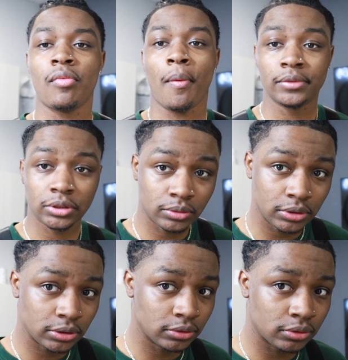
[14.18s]
right
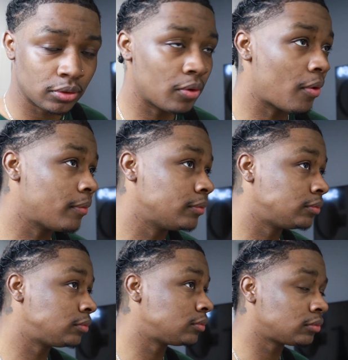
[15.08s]
here, we finna
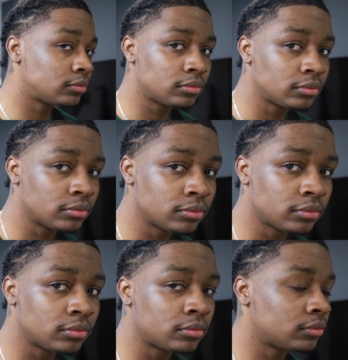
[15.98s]
go in with our first
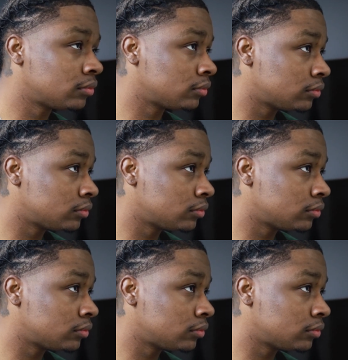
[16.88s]
guideline.